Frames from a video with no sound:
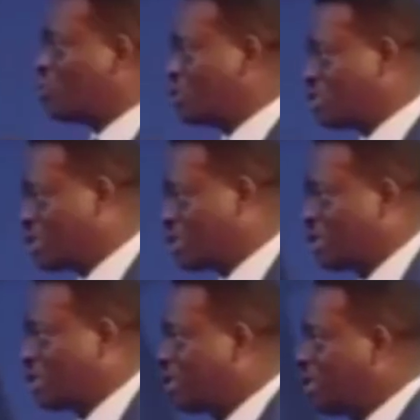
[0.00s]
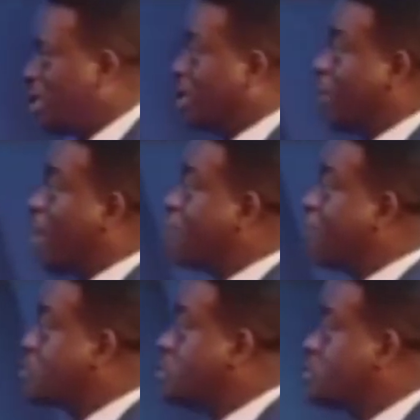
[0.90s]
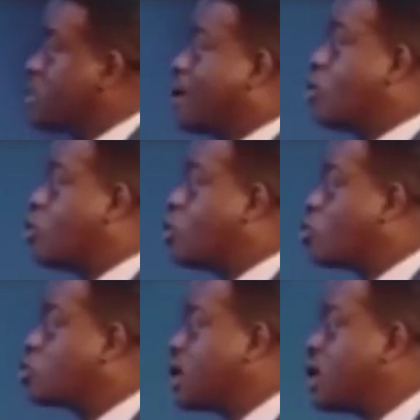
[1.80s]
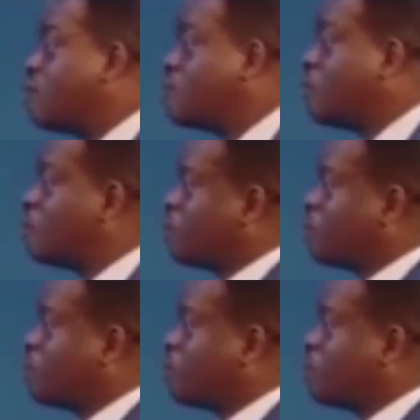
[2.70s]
Satan. And the Bible says, shall not a people